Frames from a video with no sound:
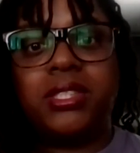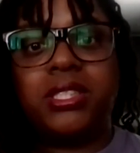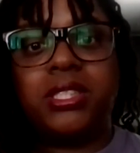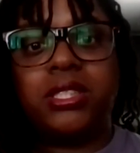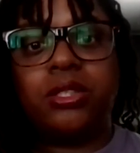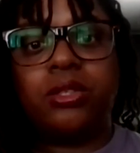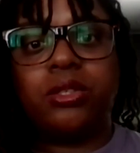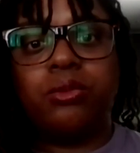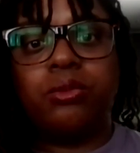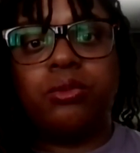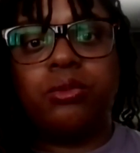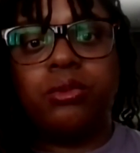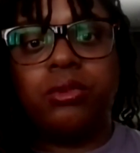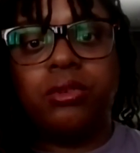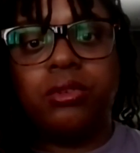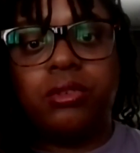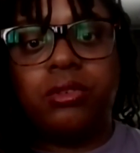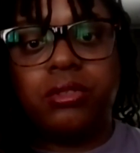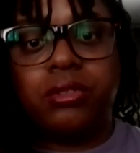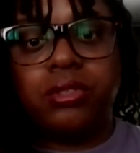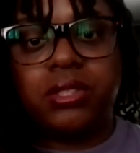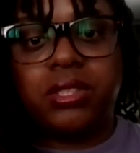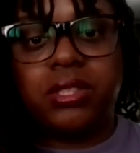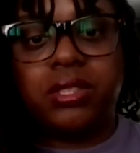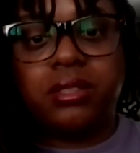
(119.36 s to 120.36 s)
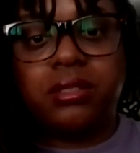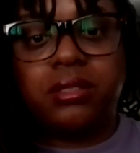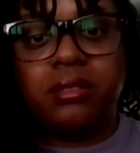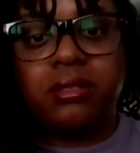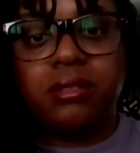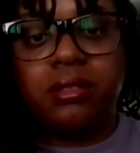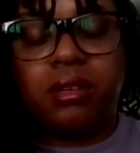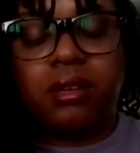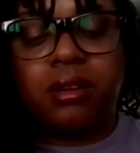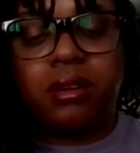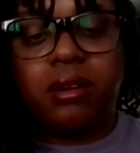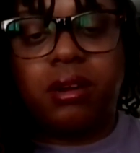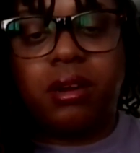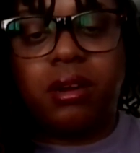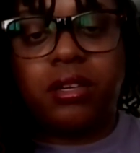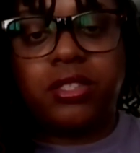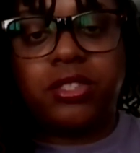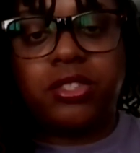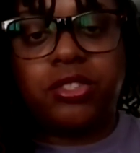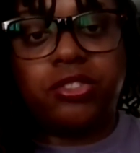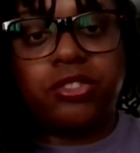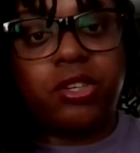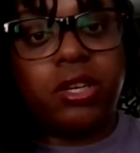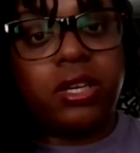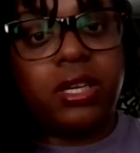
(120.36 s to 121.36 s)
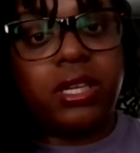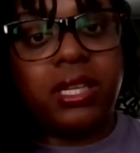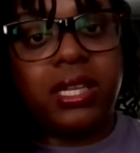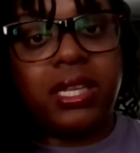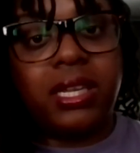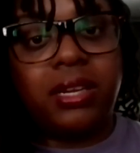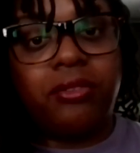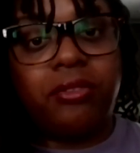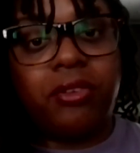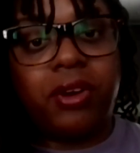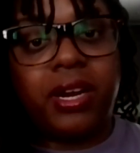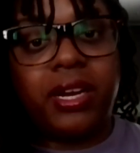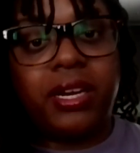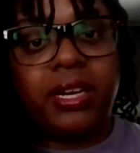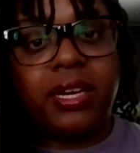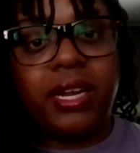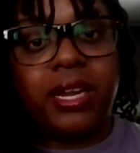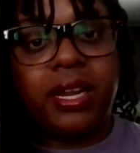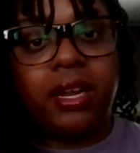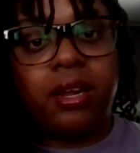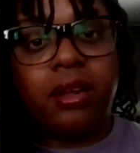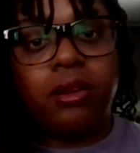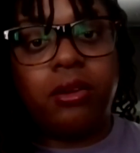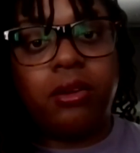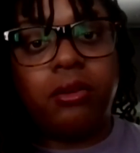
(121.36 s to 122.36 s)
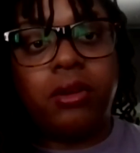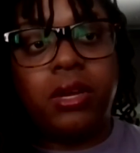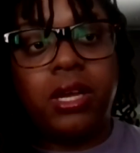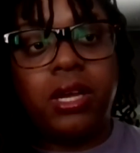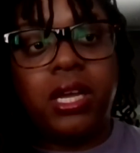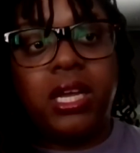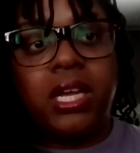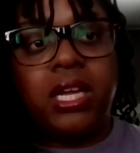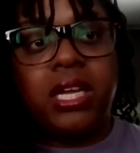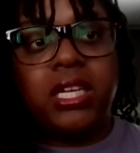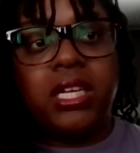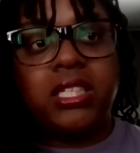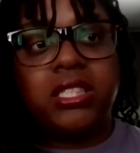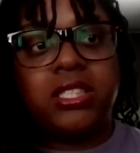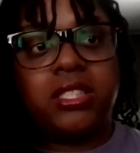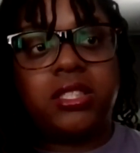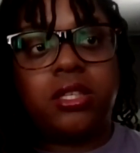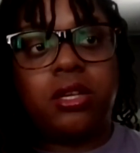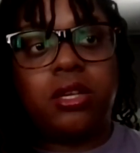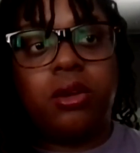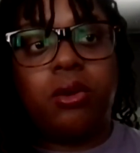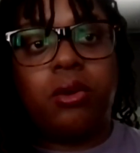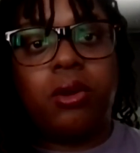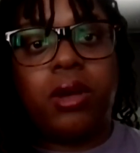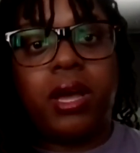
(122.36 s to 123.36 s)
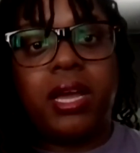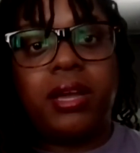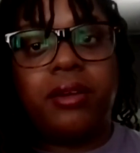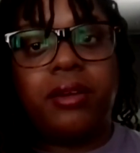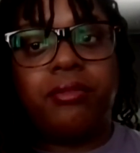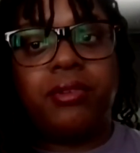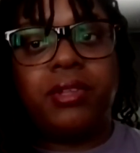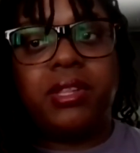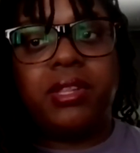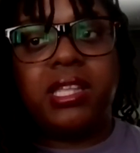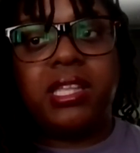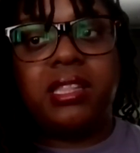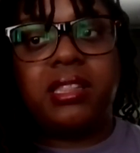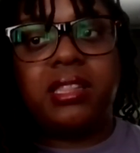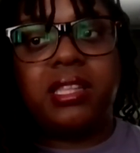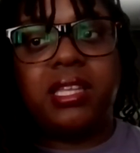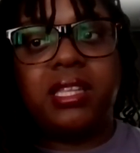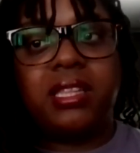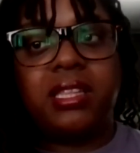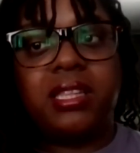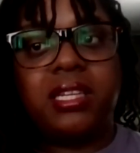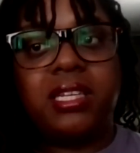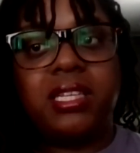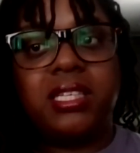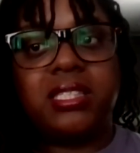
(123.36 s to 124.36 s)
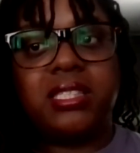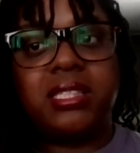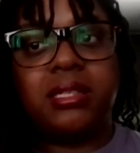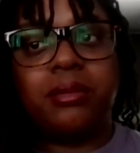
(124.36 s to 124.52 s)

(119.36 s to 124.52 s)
schools are struggling right now. So I really think that